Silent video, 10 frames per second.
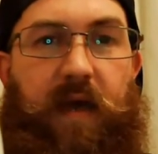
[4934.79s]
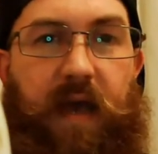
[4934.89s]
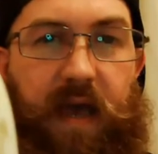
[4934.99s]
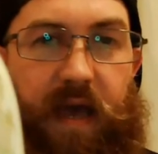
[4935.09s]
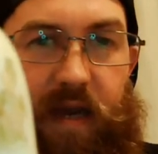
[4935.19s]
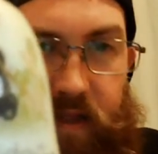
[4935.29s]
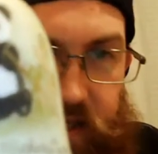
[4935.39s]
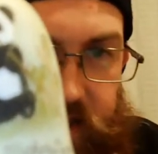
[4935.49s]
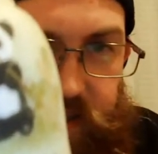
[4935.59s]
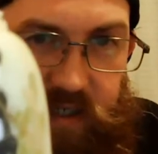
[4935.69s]
and
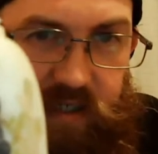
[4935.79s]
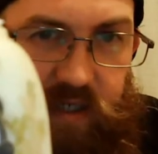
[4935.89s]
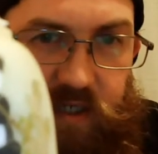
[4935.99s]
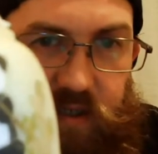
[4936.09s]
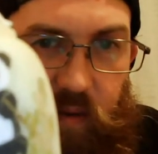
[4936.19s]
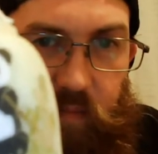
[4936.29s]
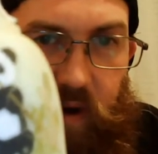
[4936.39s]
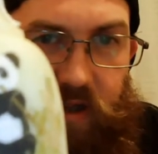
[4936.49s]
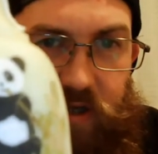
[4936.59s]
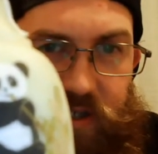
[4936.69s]
this is
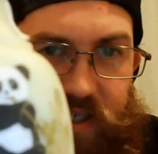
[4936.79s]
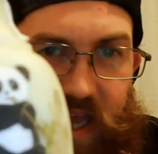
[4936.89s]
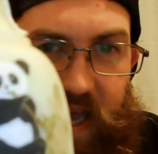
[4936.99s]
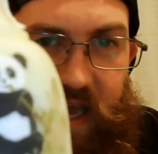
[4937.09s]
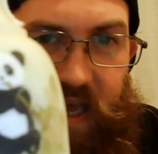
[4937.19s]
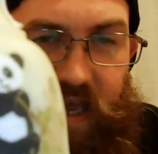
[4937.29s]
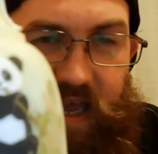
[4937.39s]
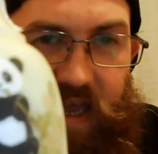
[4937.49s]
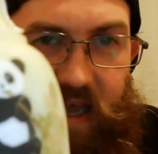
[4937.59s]
Mother's Day